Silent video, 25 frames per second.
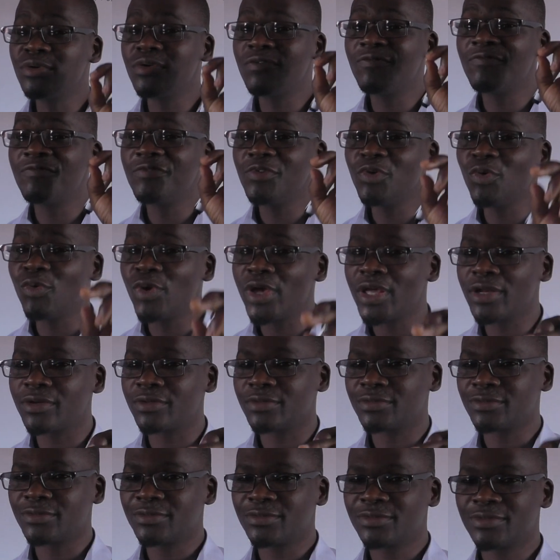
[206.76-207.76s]
of fuel
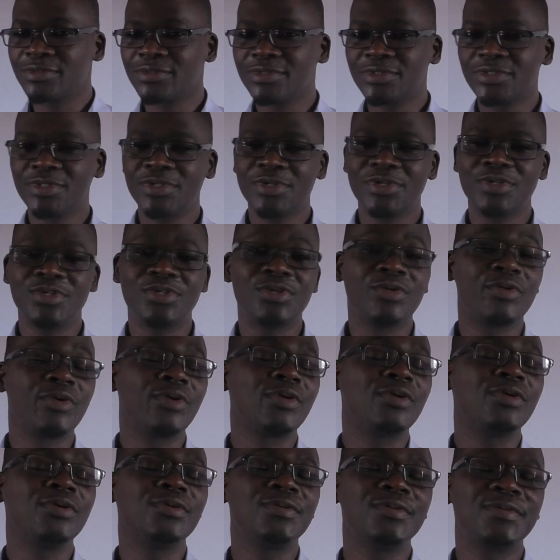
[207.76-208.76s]
you
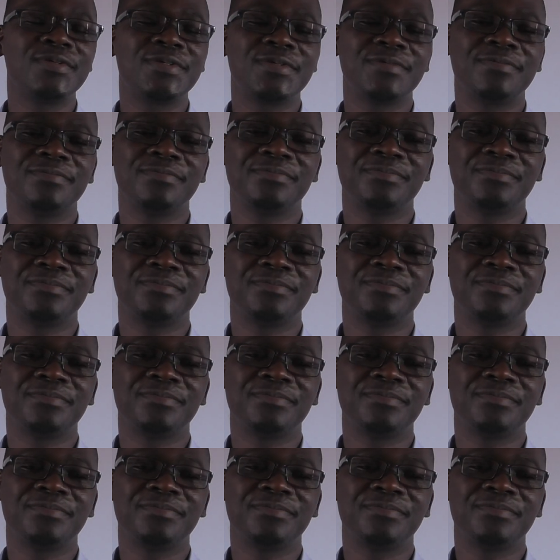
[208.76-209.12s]
will use,